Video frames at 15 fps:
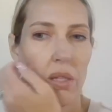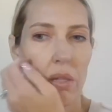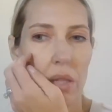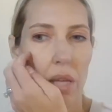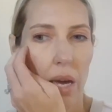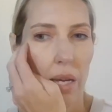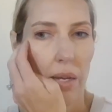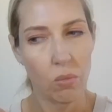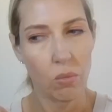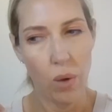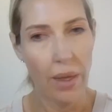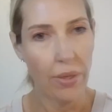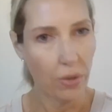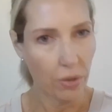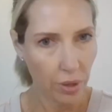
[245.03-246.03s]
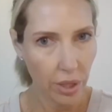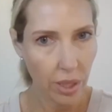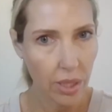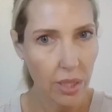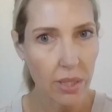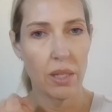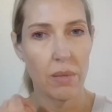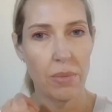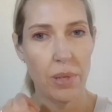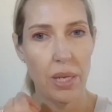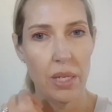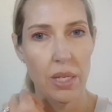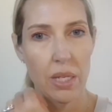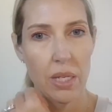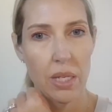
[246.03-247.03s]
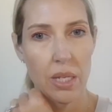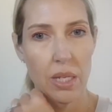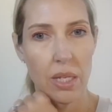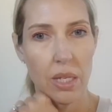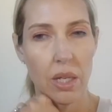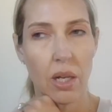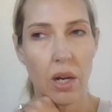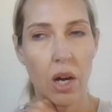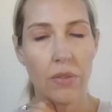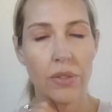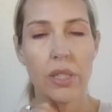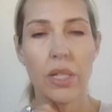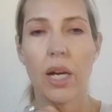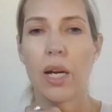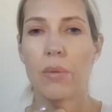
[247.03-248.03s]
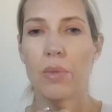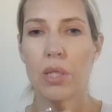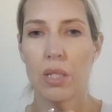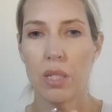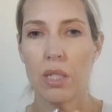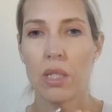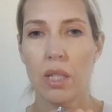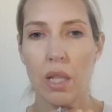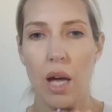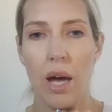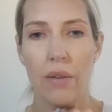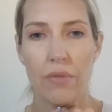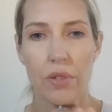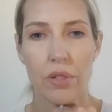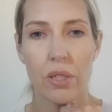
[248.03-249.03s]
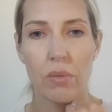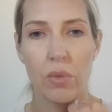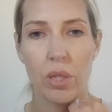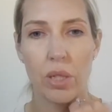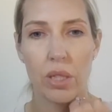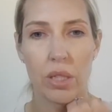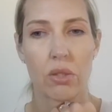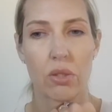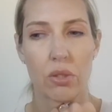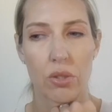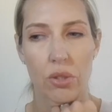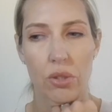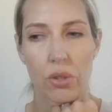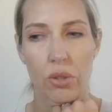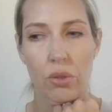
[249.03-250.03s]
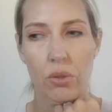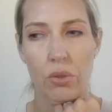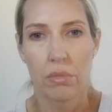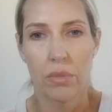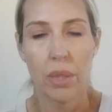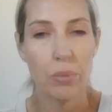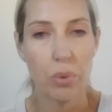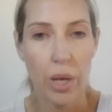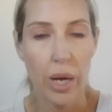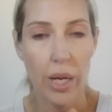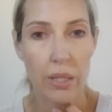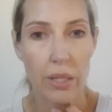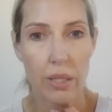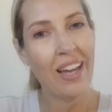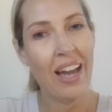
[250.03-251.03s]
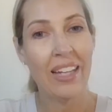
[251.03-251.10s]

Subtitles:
that weather this, but it oftentimes is a lot for someone to embrace.